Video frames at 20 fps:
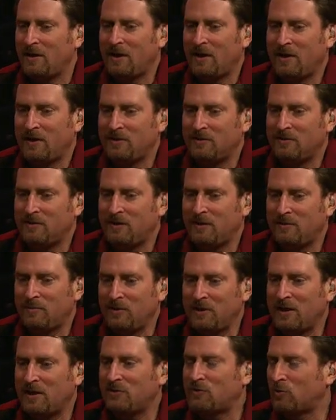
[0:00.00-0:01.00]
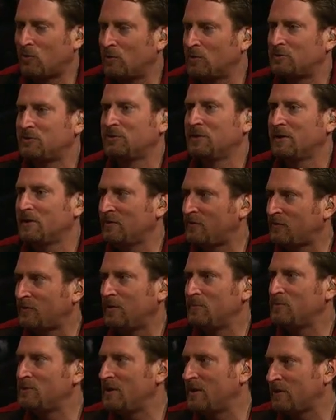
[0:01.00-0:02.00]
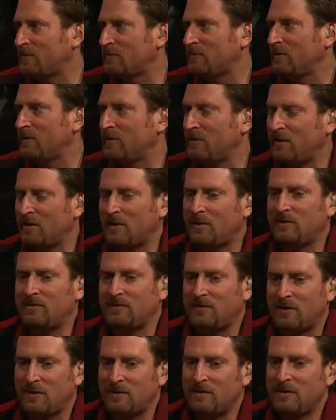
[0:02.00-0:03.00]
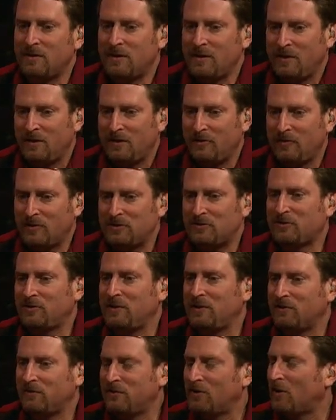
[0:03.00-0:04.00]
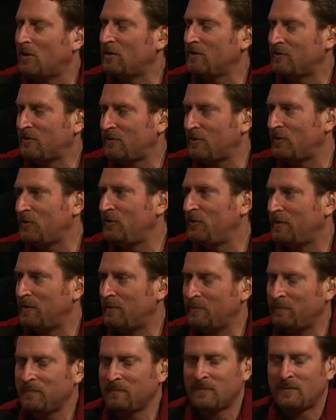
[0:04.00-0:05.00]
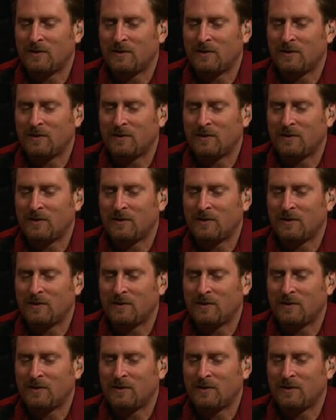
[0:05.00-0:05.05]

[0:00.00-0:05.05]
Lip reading: and began torturing his subjects, and eventually his guards killed him.